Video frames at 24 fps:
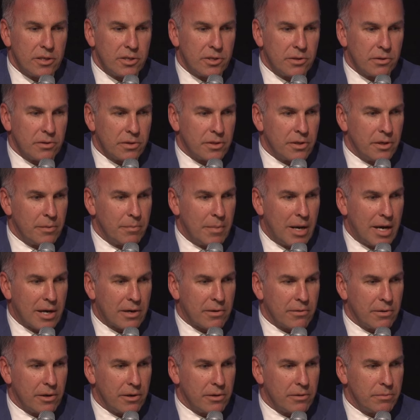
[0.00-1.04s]
short term
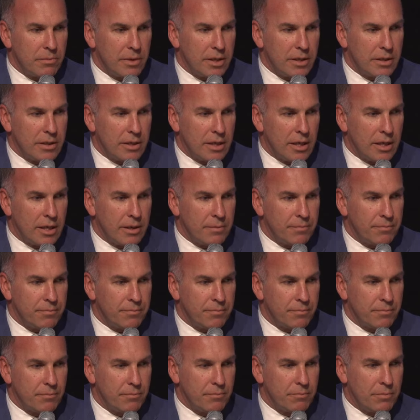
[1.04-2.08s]
macro, but you
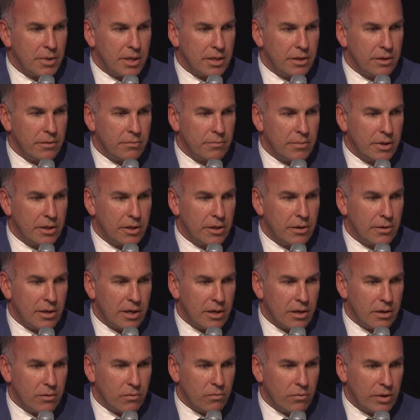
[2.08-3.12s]

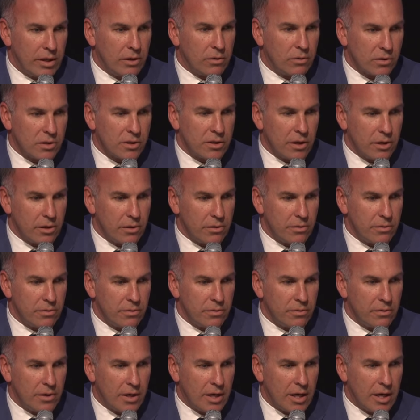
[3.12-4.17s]
know, we
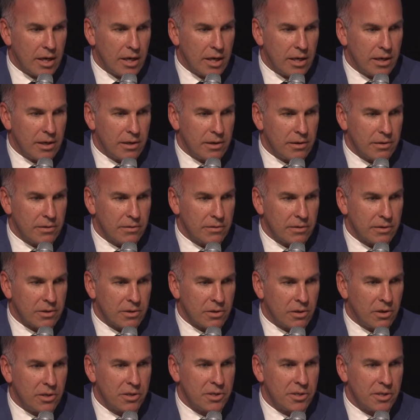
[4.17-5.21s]
also are
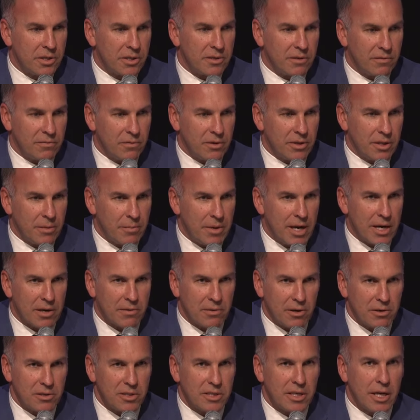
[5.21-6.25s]
conscious of what the
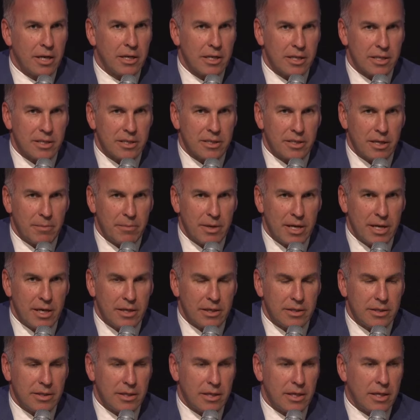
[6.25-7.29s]
macro is telling us about
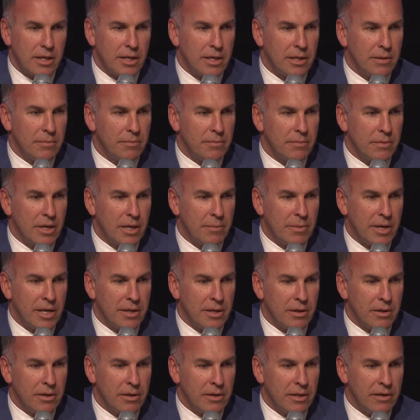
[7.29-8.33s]

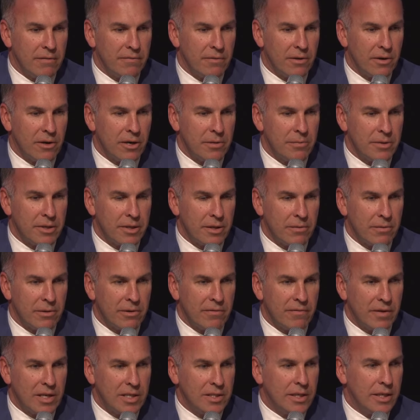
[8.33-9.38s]
the environment that we're
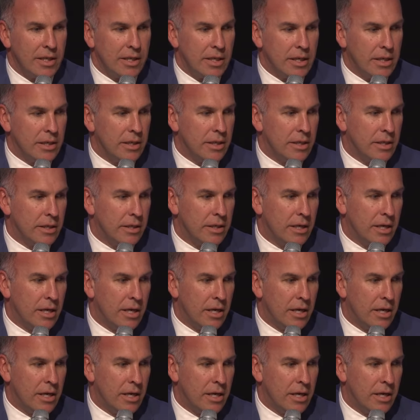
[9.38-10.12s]
investing in,